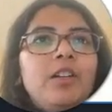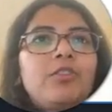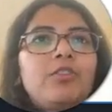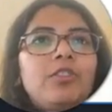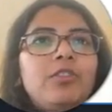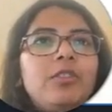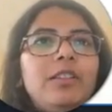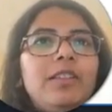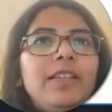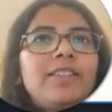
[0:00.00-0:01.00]
So
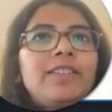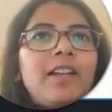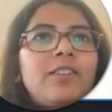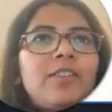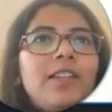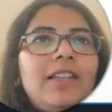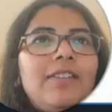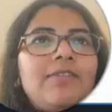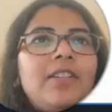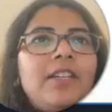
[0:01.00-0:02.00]
let's start on the
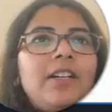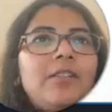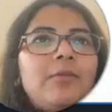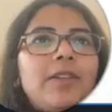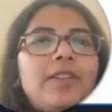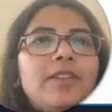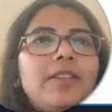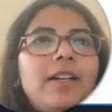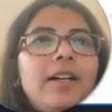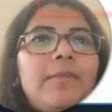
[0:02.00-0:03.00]
left here with
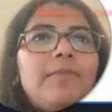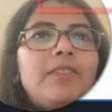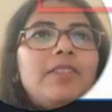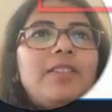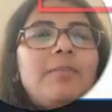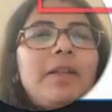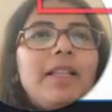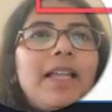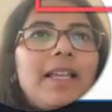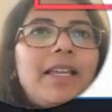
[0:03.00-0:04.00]
the simple
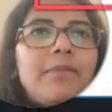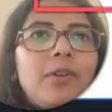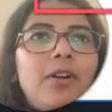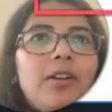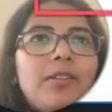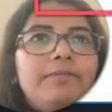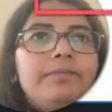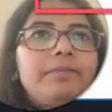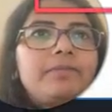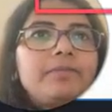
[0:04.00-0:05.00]
LLM call.
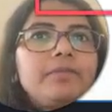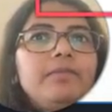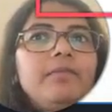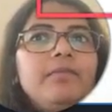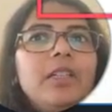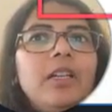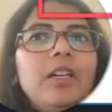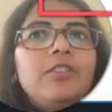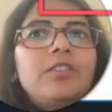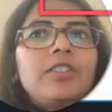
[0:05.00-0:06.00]

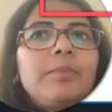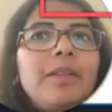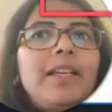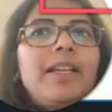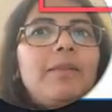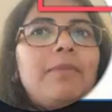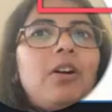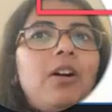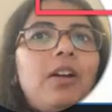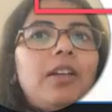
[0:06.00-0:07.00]
So simple LLM
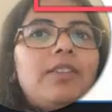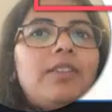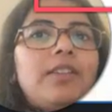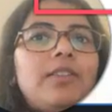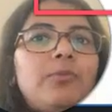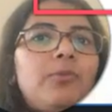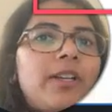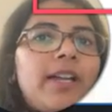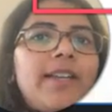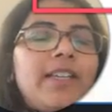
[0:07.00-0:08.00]
call is
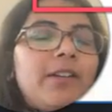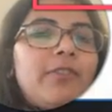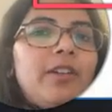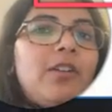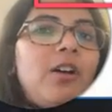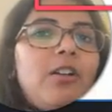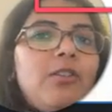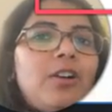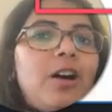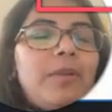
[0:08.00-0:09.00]
what I think we
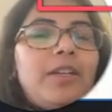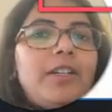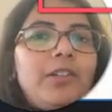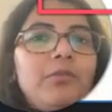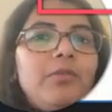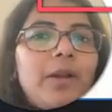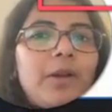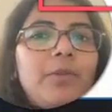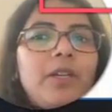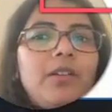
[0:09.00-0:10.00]
all commonly do.
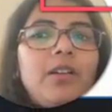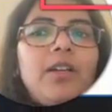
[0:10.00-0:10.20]
Like, we